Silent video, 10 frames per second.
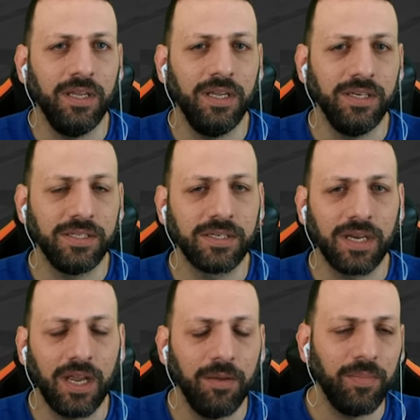
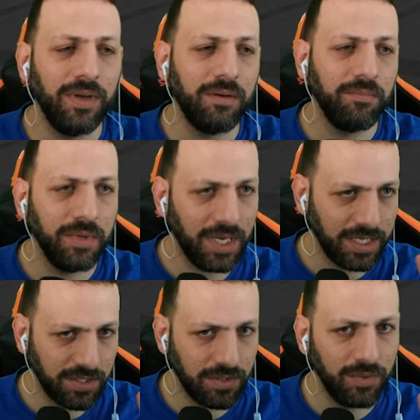inscriber, it
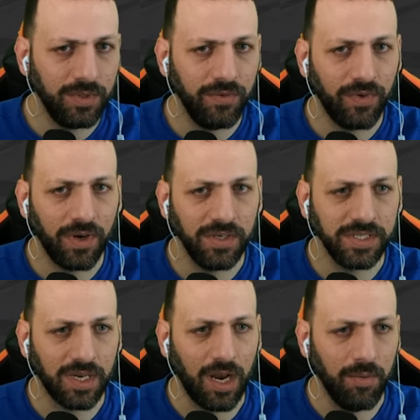has two different
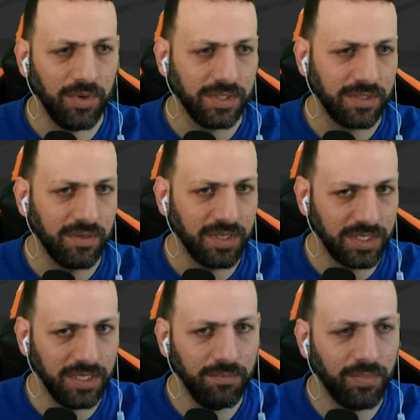inscribers, the
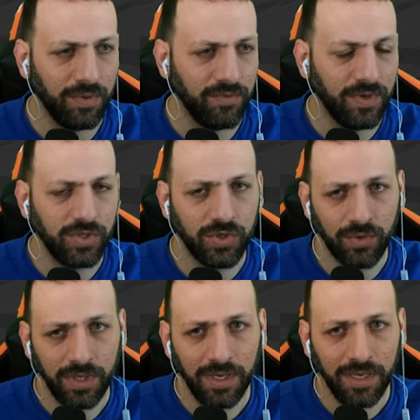simple
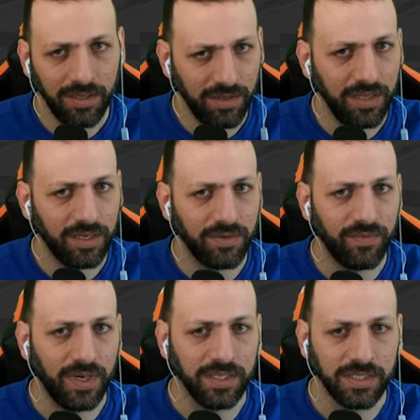version and the
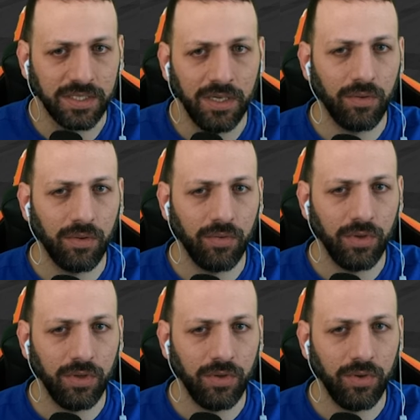advanced.
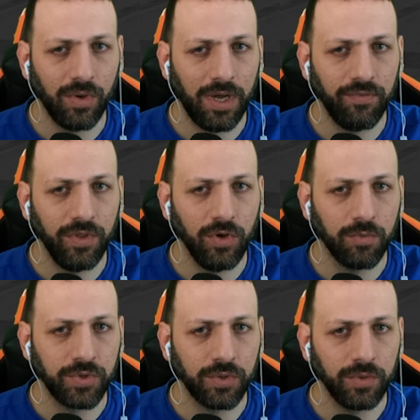You have the
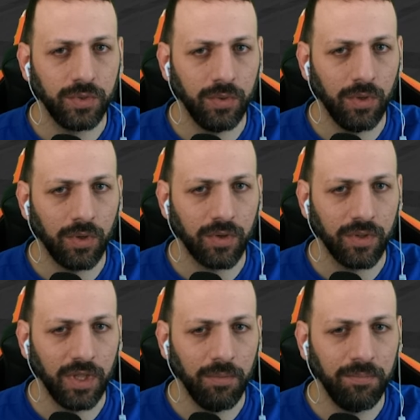option to lock
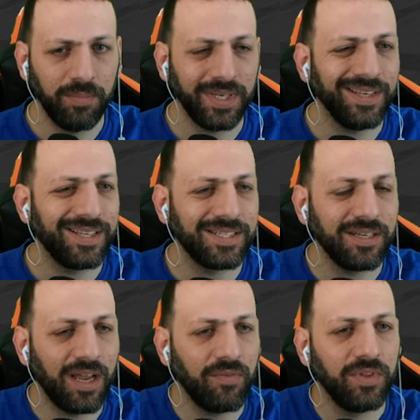them, but it doesn't
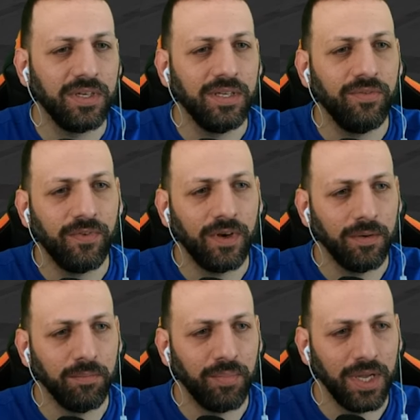have the
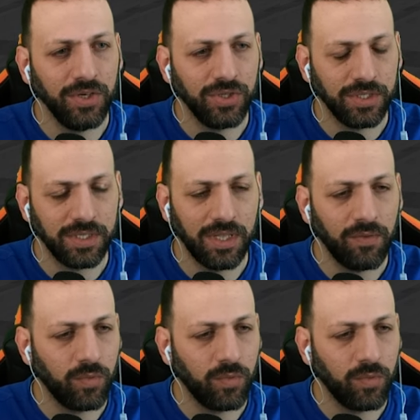different pages that